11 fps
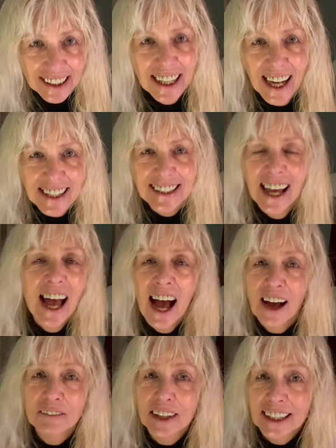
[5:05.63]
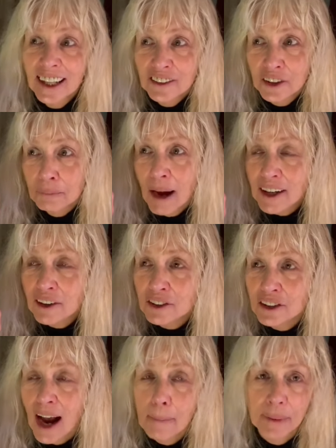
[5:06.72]
Yes, I mean, they're
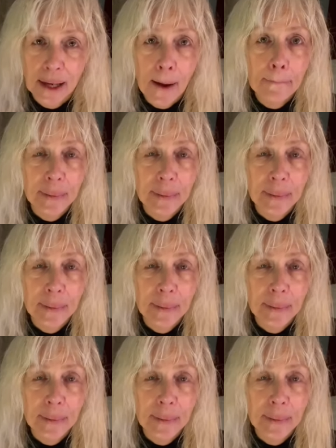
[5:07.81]
microscopic,